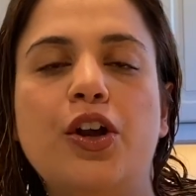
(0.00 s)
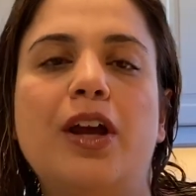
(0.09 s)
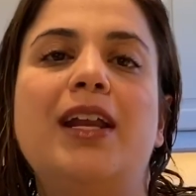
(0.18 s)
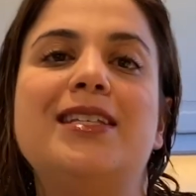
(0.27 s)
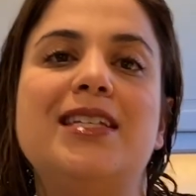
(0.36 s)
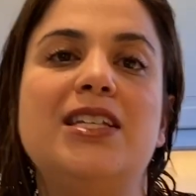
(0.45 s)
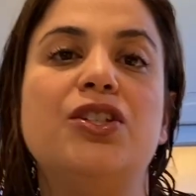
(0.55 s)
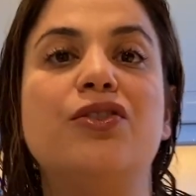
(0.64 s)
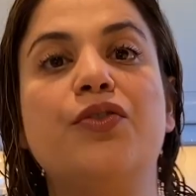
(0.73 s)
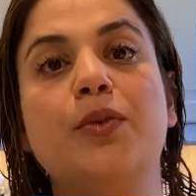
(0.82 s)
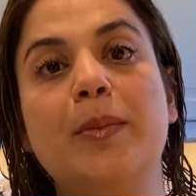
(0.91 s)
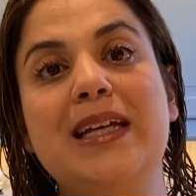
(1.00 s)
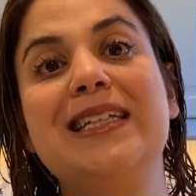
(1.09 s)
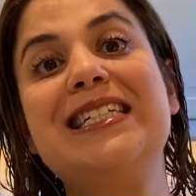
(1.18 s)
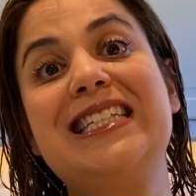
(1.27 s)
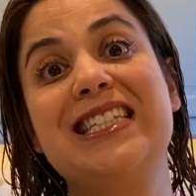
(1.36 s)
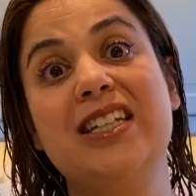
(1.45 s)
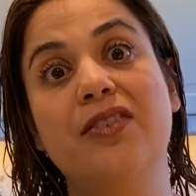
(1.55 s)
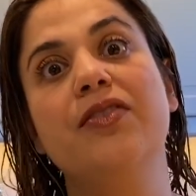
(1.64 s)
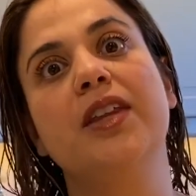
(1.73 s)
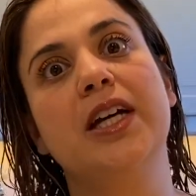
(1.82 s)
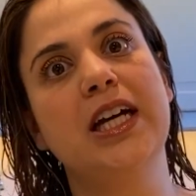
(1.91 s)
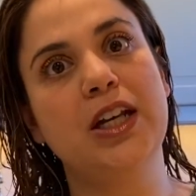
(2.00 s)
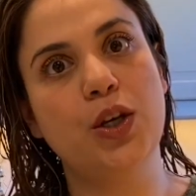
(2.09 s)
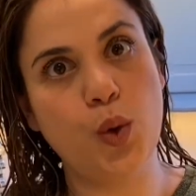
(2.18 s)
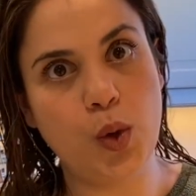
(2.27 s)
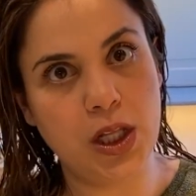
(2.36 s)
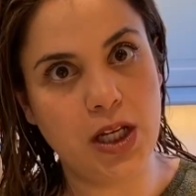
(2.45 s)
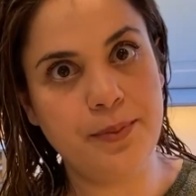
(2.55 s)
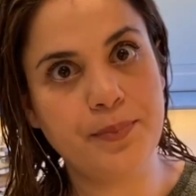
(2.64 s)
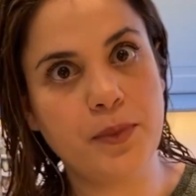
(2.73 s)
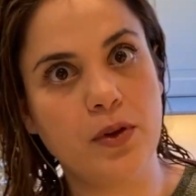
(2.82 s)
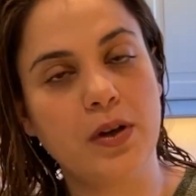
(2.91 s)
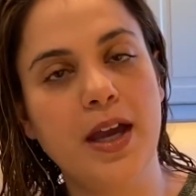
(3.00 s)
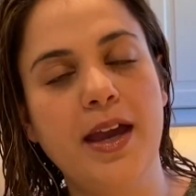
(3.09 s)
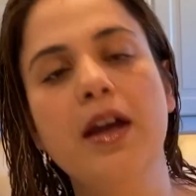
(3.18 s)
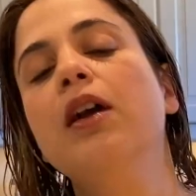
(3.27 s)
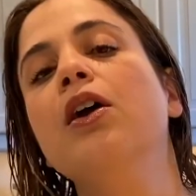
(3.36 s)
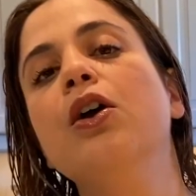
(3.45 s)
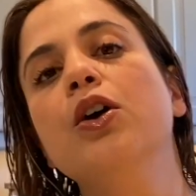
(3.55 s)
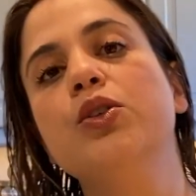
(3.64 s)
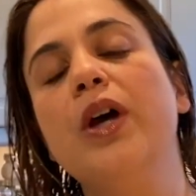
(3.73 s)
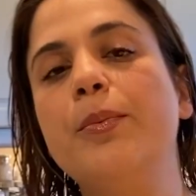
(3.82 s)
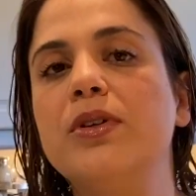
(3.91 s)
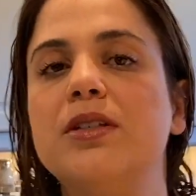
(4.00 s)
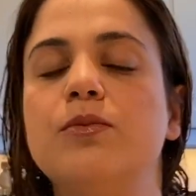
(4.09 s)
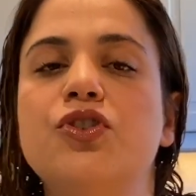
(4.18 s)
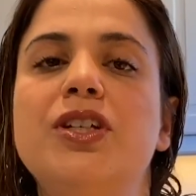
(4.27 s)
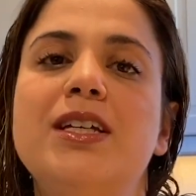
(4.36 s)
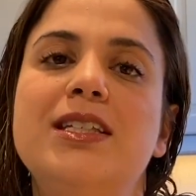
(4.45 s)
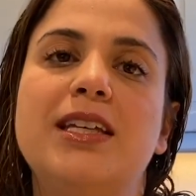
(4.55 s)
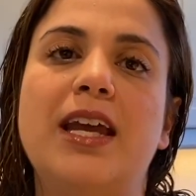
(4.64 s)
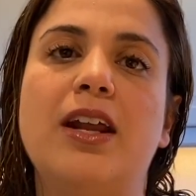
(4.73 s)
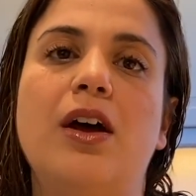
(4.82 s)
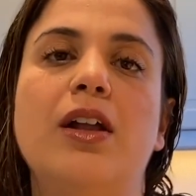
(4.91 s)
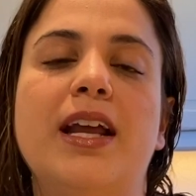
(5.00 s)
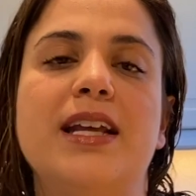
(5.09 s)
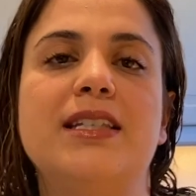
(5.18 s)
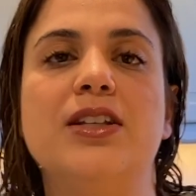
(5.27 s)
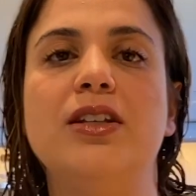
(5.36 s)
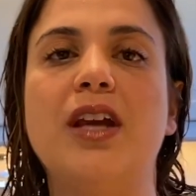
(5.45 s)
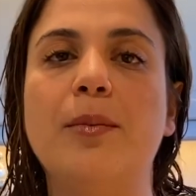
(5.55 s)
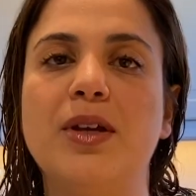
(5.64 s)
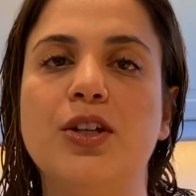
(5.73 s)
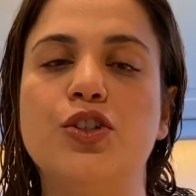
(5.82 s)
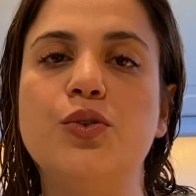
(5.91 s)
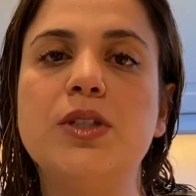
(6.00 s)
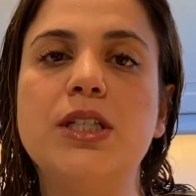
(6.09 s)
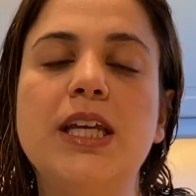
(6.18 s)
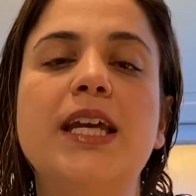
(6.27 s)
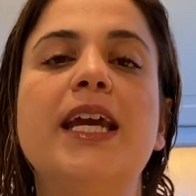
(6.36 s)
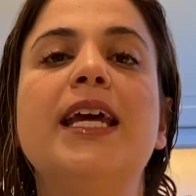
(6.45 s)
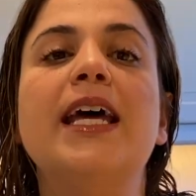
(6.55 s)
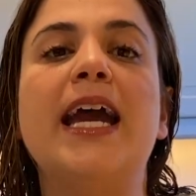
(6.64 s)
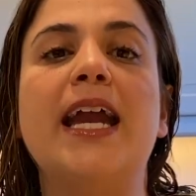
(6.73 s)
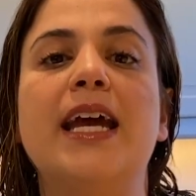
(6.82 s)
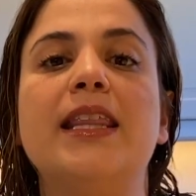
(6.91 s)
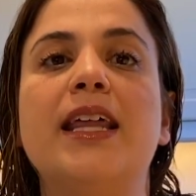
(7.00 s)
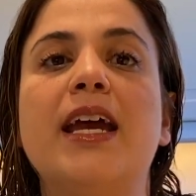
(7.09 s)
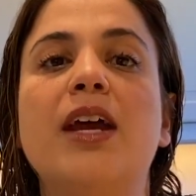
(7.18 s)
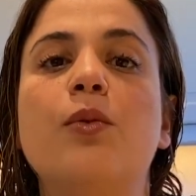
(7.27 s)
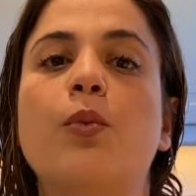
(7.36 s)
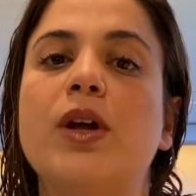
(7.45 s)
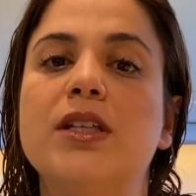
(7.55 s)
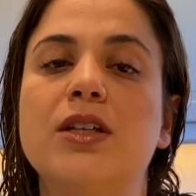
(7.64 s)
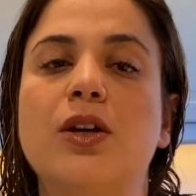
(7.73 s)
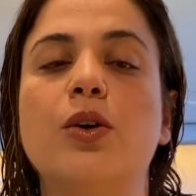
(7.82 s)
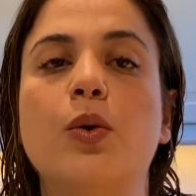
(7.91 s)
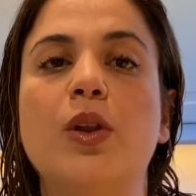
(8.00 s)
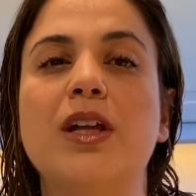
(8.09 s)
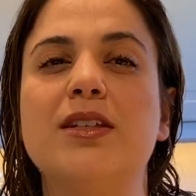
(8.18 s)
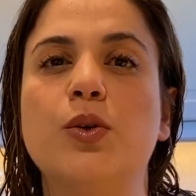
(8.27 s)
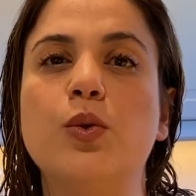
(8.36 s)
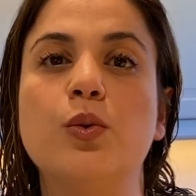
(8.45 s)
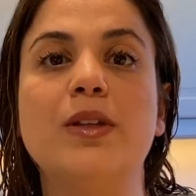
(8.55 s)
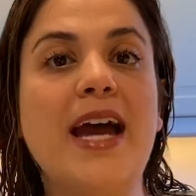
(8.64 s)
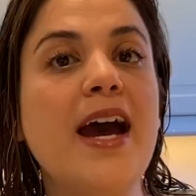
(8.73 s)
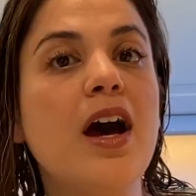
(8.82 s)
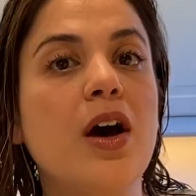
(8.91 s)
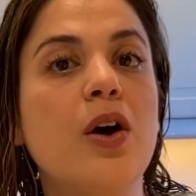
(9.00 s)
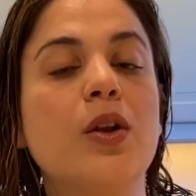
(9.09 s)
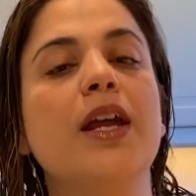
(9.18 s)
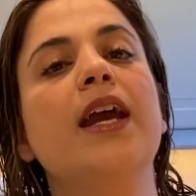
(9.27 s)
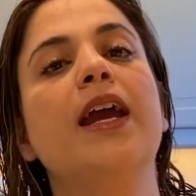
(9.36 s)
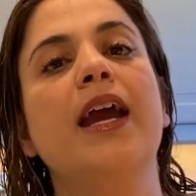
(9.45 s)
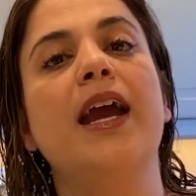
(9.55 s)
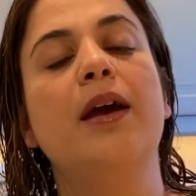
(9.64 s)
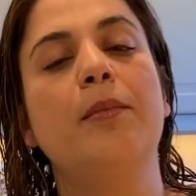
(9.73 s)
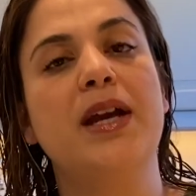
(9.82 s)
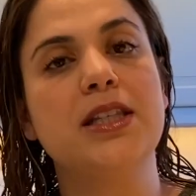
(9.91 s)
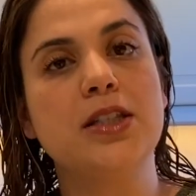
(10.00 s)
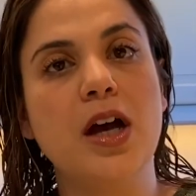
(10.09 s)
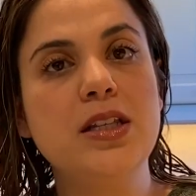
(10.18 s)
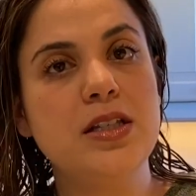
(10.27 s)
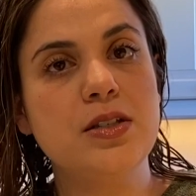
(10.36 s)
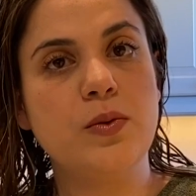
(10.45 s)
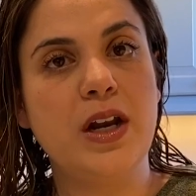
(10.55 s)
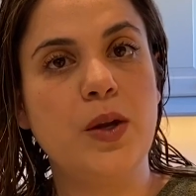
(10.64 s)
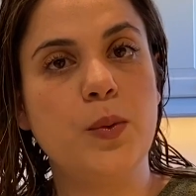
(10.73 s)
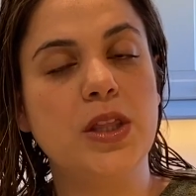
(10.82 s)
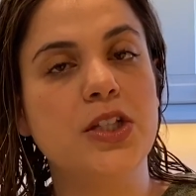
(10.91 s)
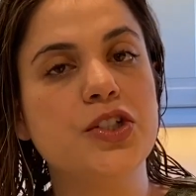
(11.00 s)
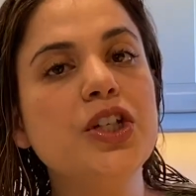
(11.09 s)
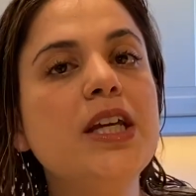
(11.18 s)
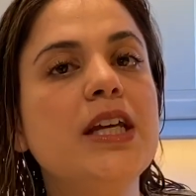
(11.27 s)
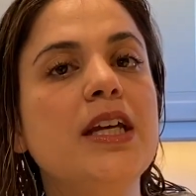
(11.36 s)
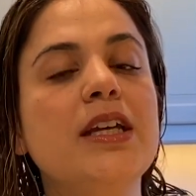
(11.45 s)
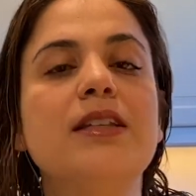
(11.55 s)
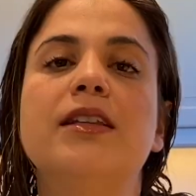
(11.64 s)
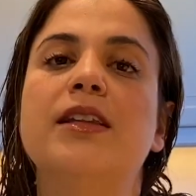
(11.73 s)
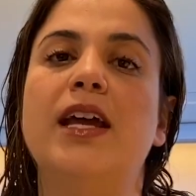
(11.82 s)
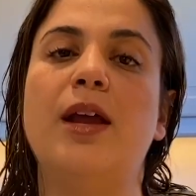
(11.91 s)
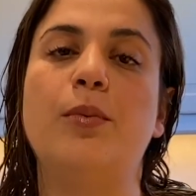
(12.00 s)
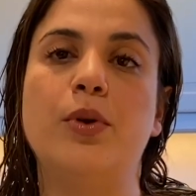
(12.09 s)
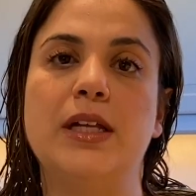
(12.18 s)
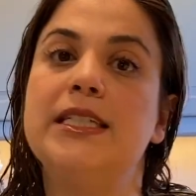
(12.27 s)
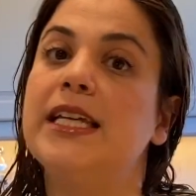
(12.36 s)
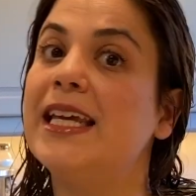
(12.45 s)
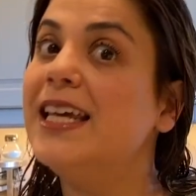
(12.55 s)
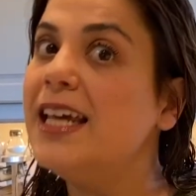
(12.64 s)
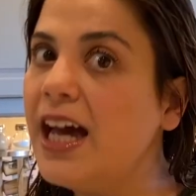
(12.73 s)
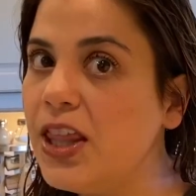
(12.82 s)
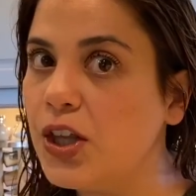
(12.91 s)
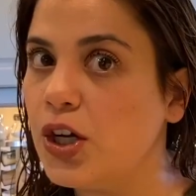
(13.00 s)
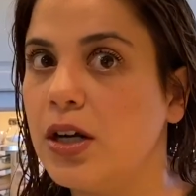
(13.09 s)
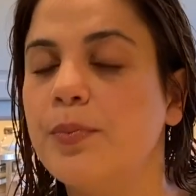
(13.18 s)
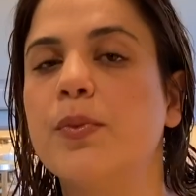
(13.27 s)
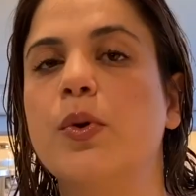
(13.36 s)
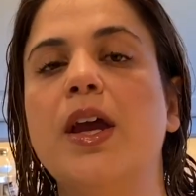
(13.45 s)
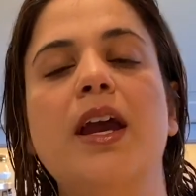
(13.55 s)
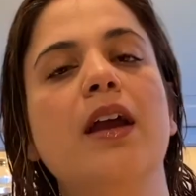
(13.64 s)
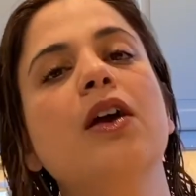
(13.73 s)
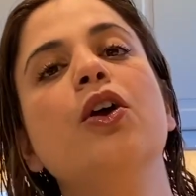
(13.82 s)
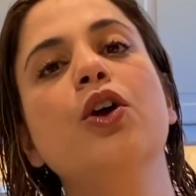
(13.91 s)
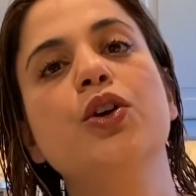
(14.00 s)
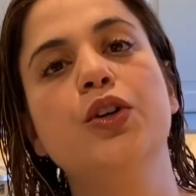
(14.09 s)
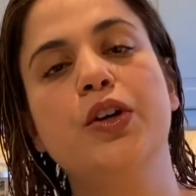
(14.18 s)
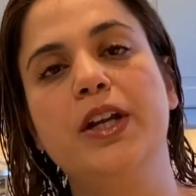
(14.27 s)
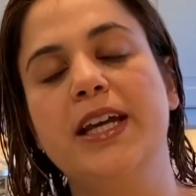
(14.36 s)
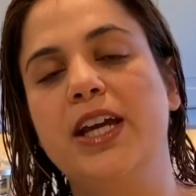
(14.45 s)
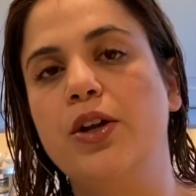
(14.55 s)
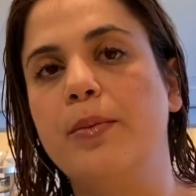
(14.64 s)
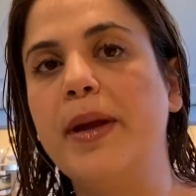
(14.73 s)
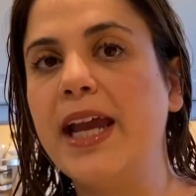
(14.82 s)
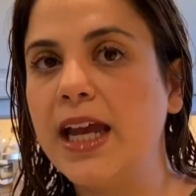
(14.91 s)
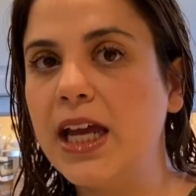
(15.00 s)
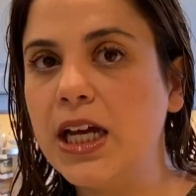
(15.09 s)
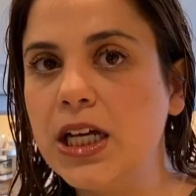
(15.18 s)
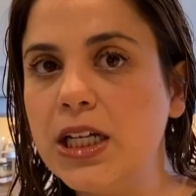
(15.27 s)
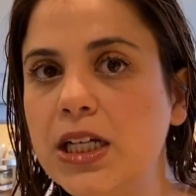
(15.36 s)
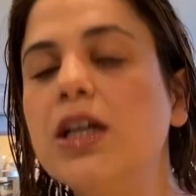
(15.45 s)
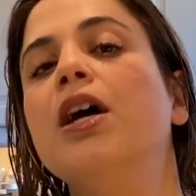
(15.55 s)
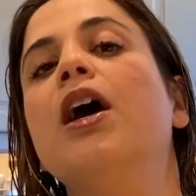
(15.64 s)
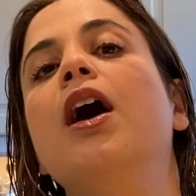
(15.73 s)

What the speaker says: and it's easier for me to stuff the cannoli. Okay, so I put some cheese, get it all nice and yummy and juicy, and then once the cannoli is cooled down and my sauce is ready with the cheese, then I put it together. Okay, so you're gonna get your pan.